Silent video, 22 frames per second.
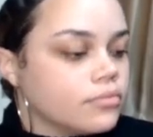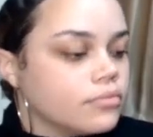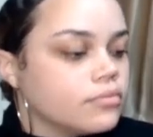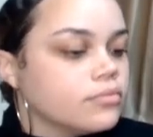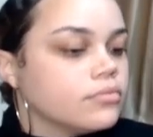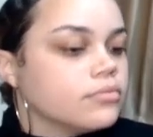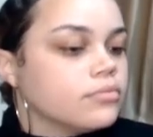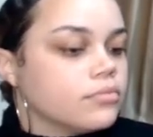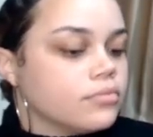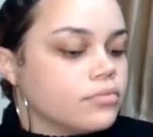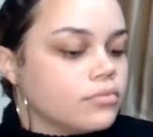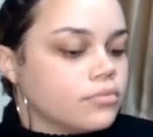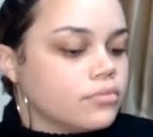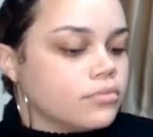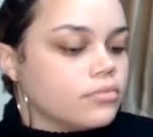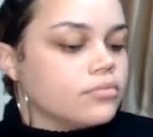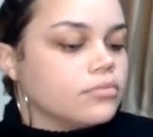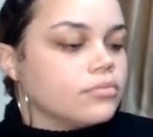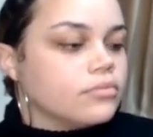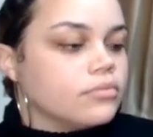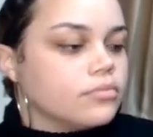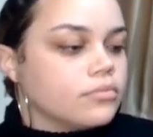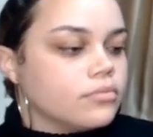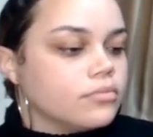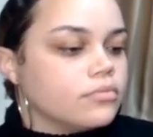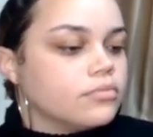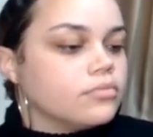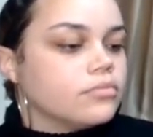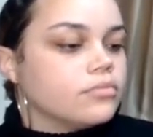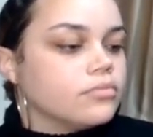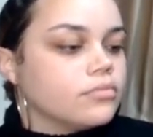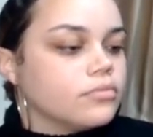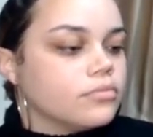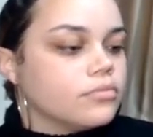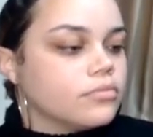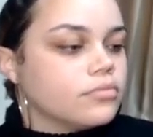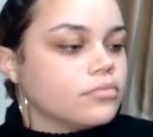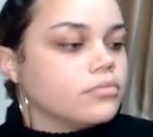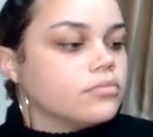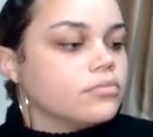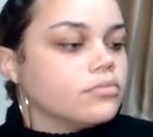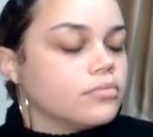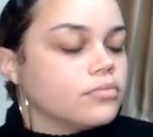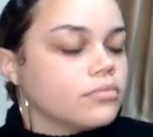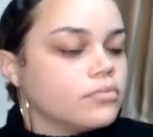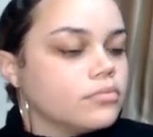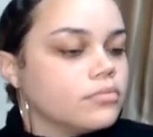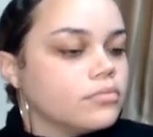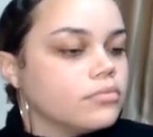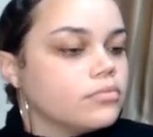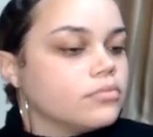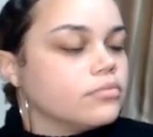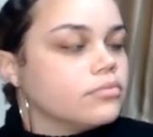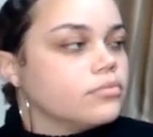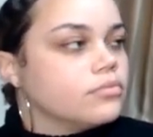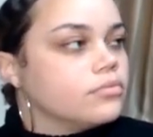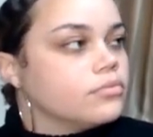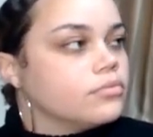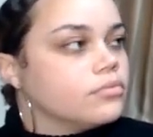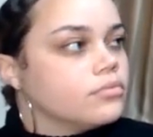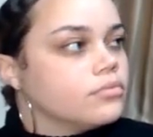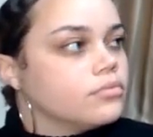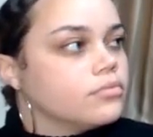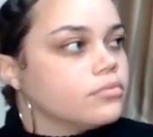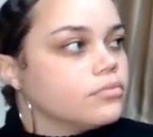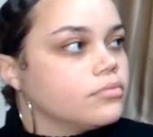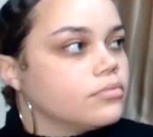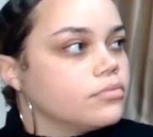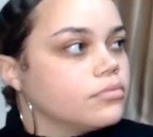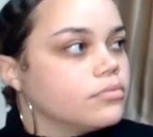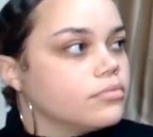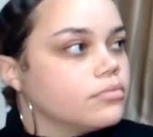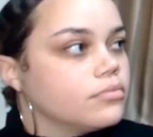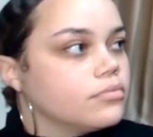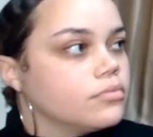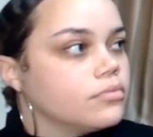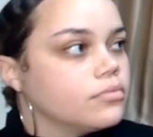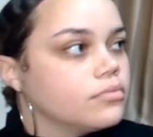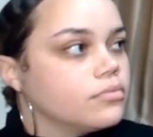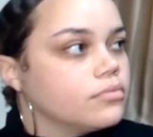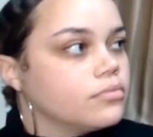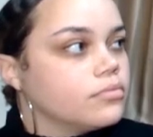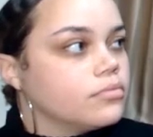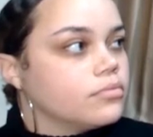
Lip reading: [no speech]